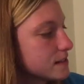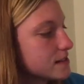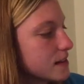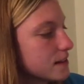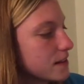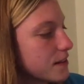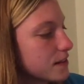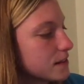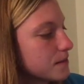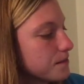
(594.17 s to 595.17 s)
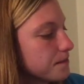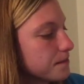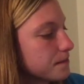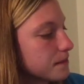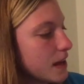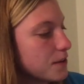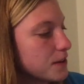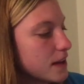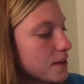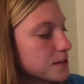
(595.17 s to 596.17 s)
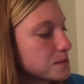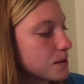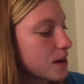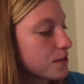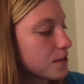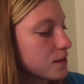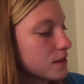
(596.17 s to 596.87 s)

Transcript: said another. Henry held his breath.